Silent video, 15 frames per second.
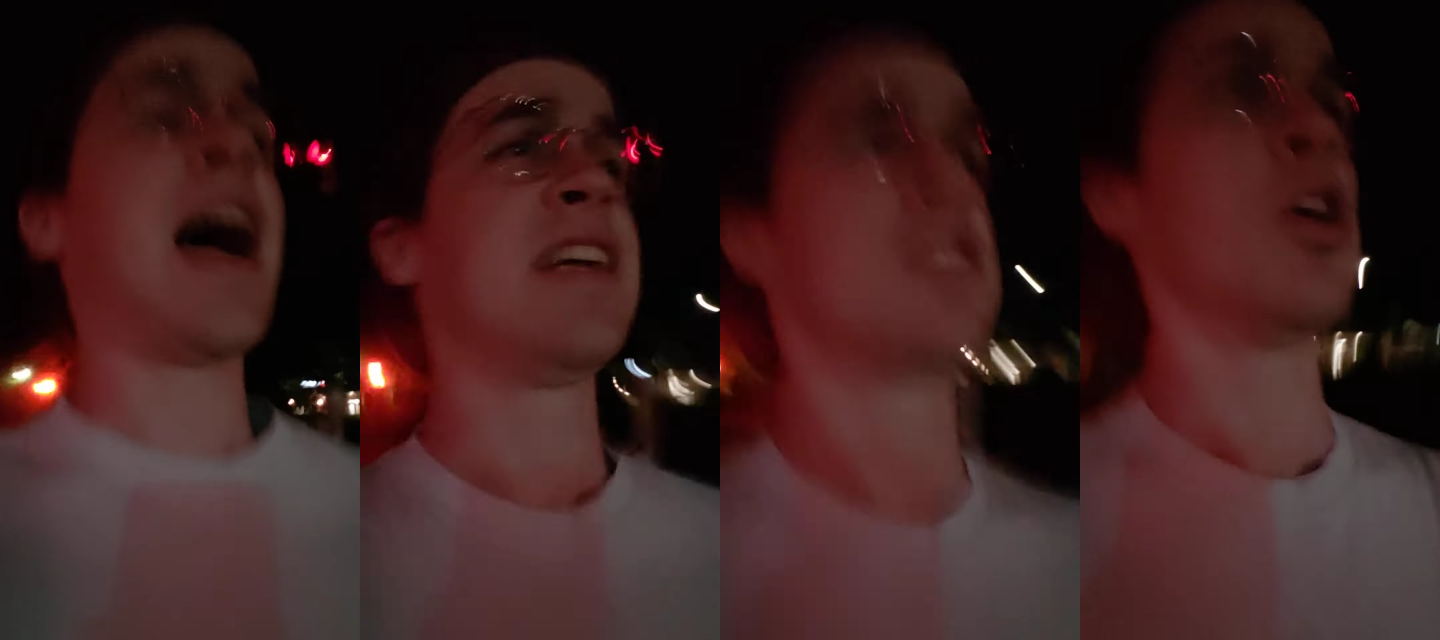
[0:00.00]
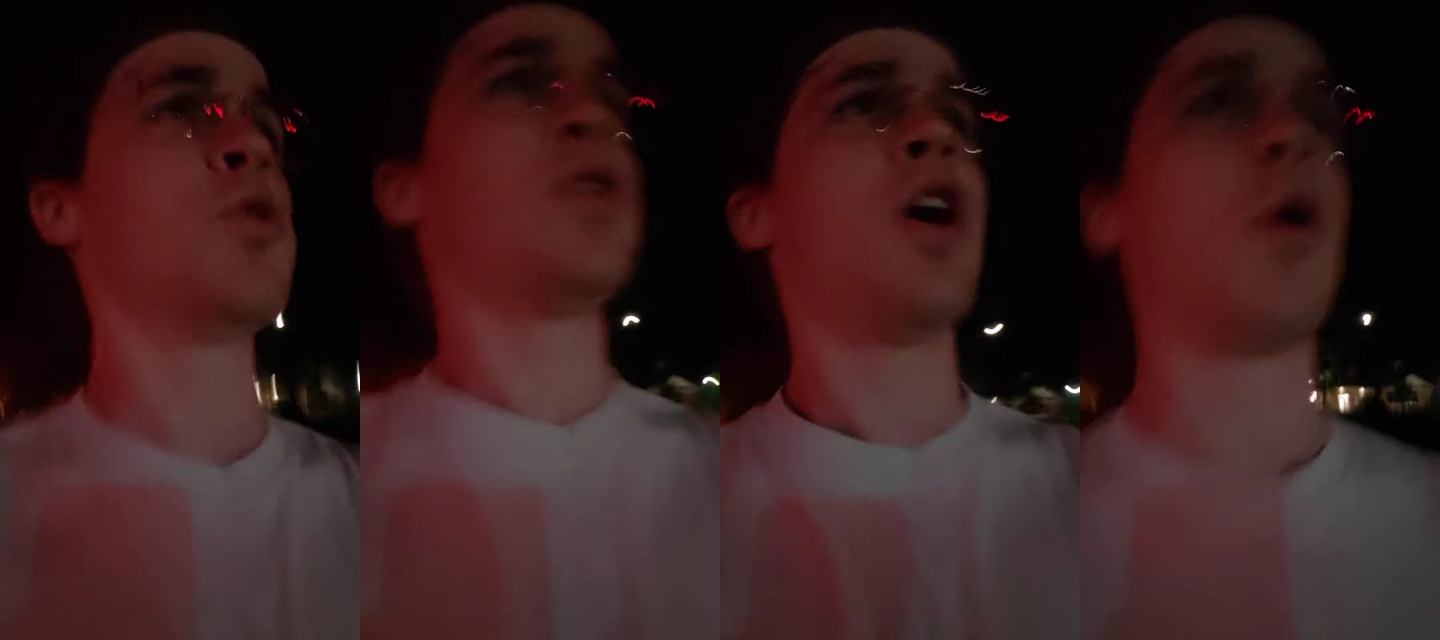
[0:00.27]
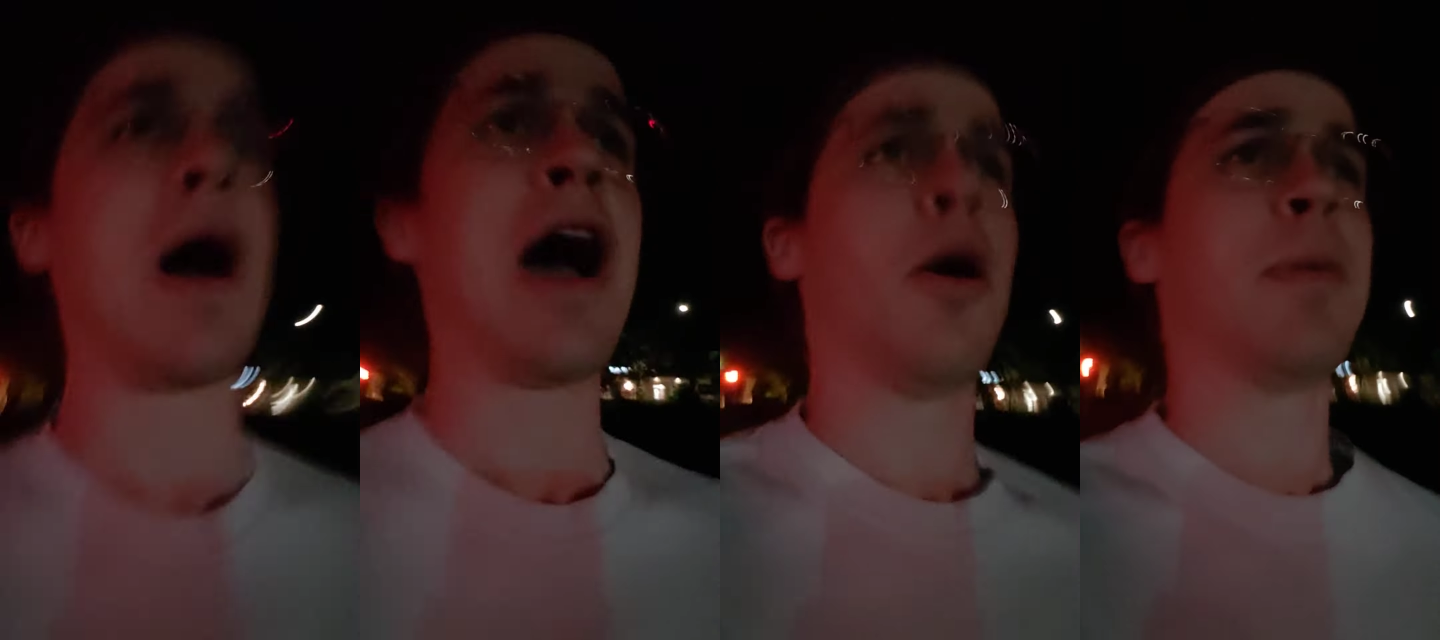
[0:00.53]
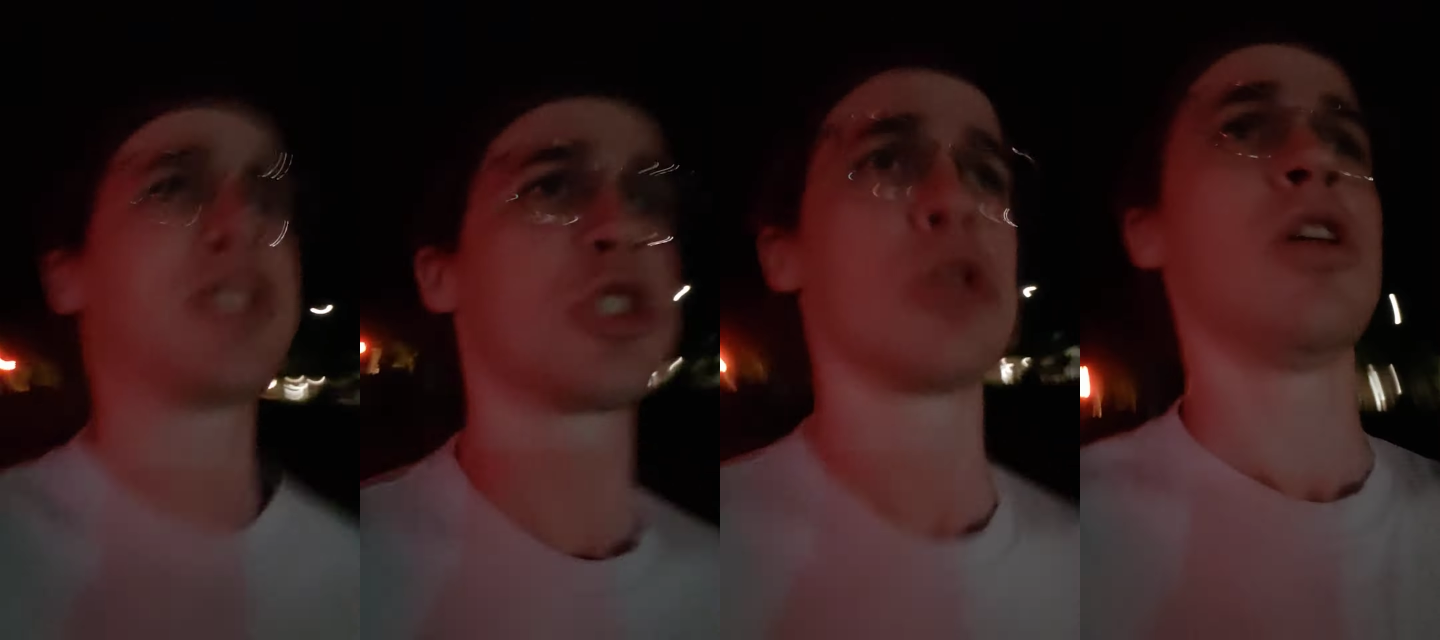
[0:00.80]
I don't know how
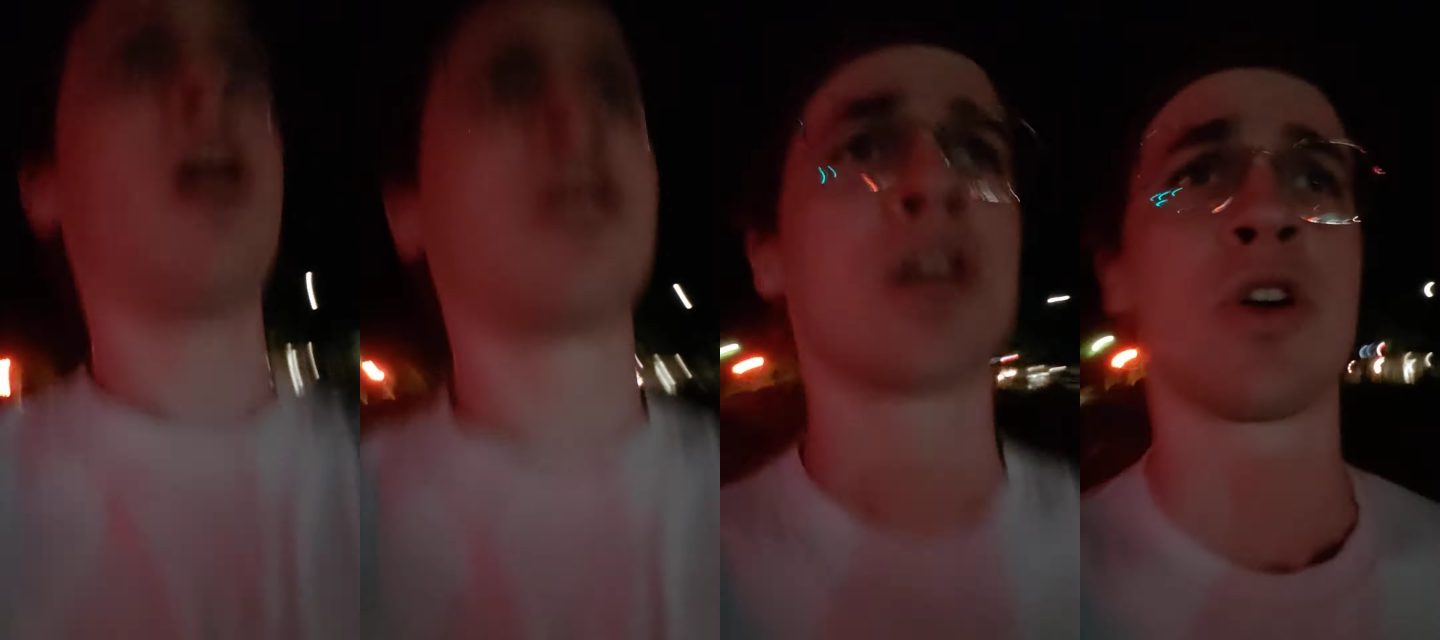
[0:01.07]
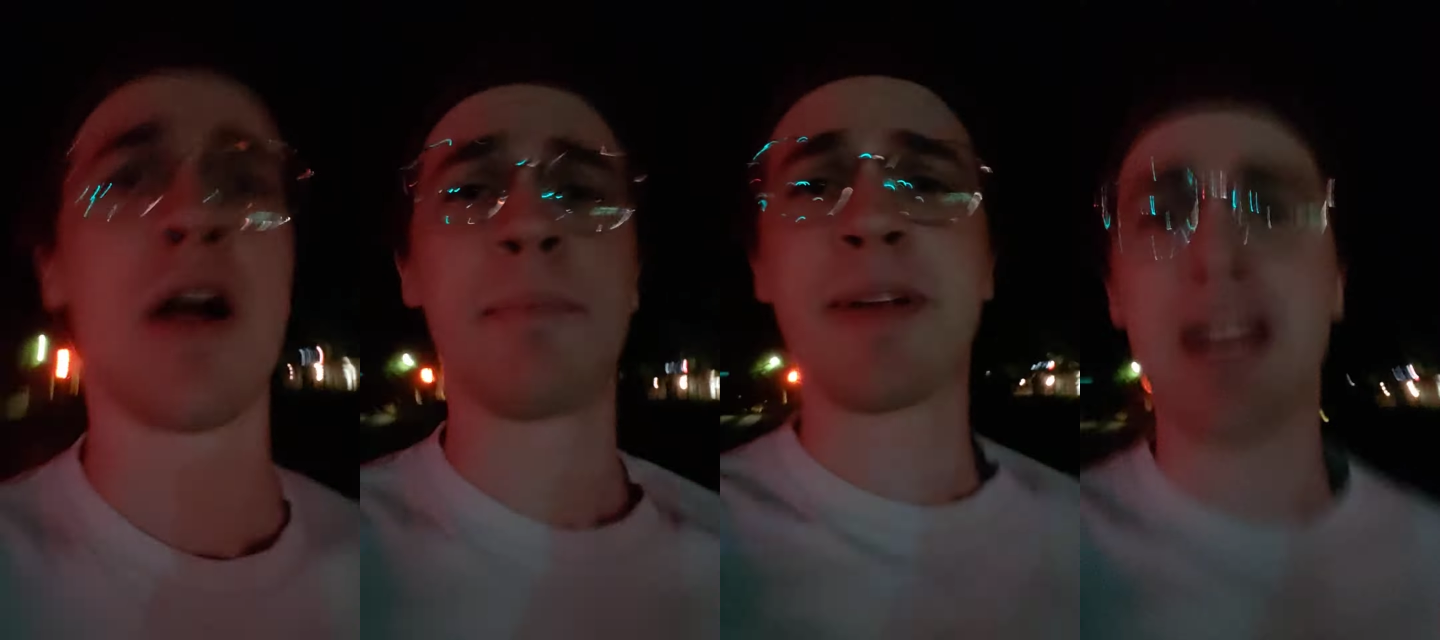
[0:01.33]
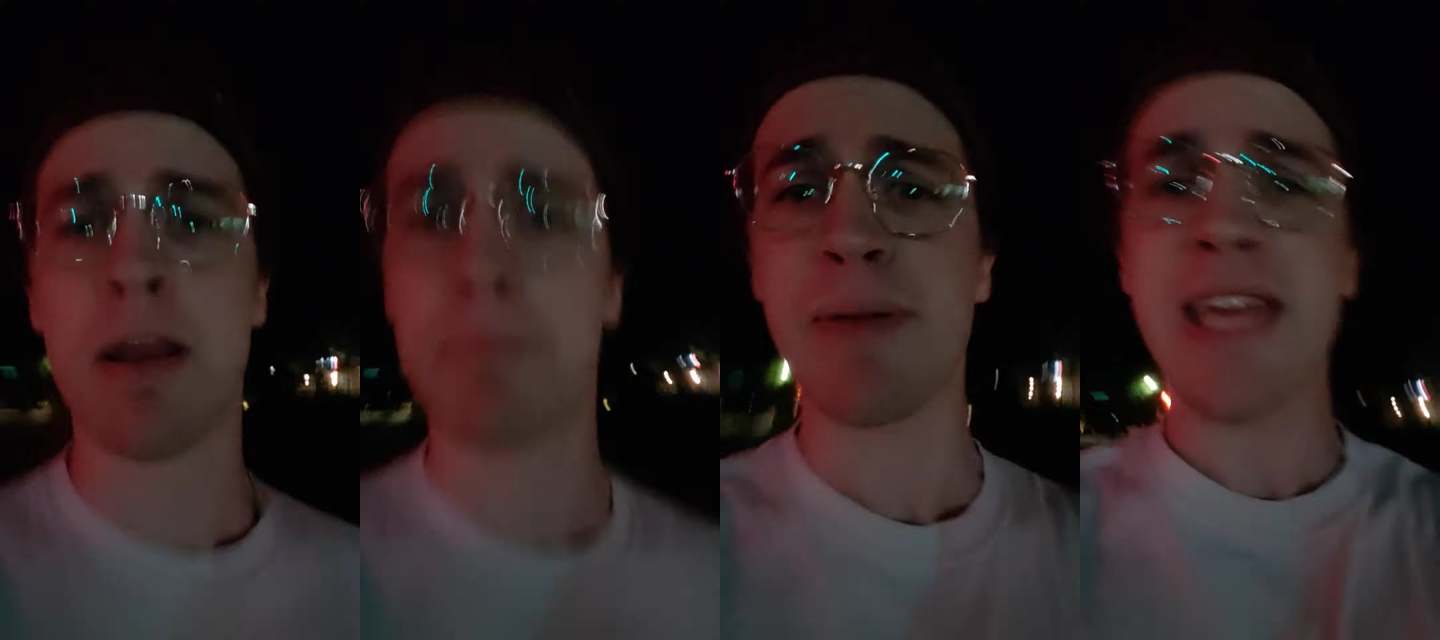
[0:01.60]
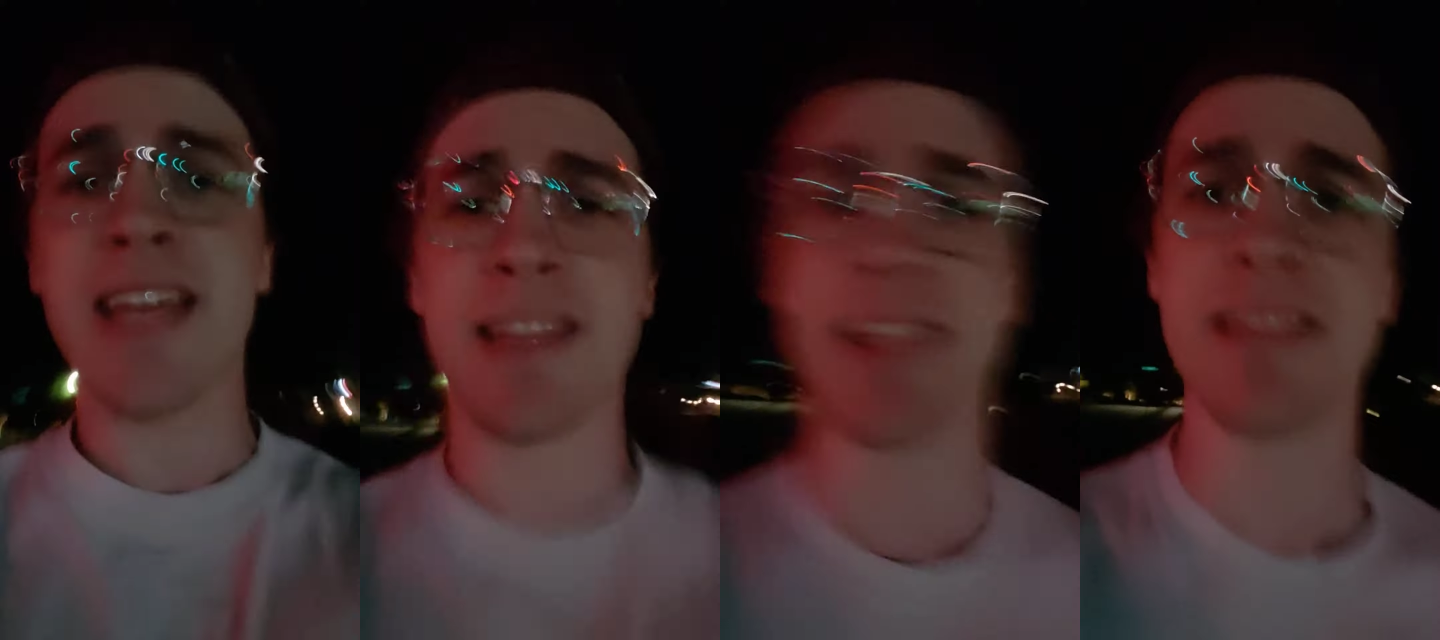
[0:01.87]
much longer I'm gonna
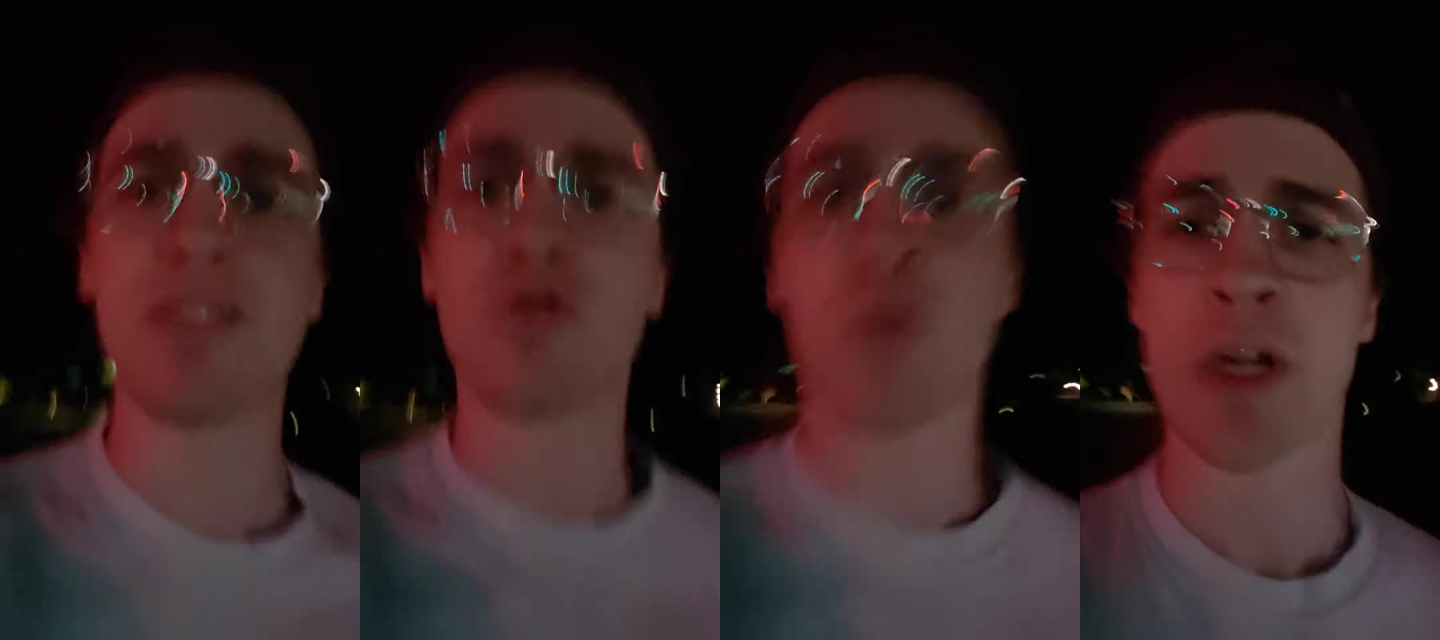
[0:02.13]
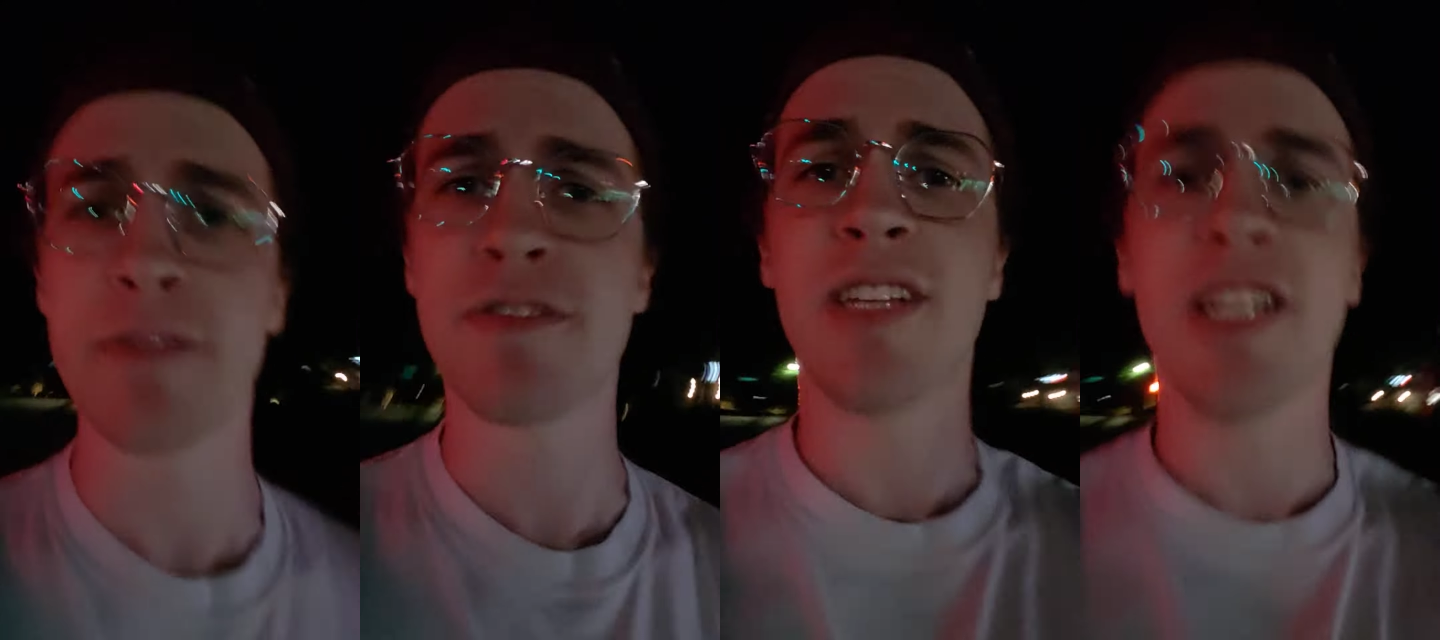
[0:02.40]
be in this sort of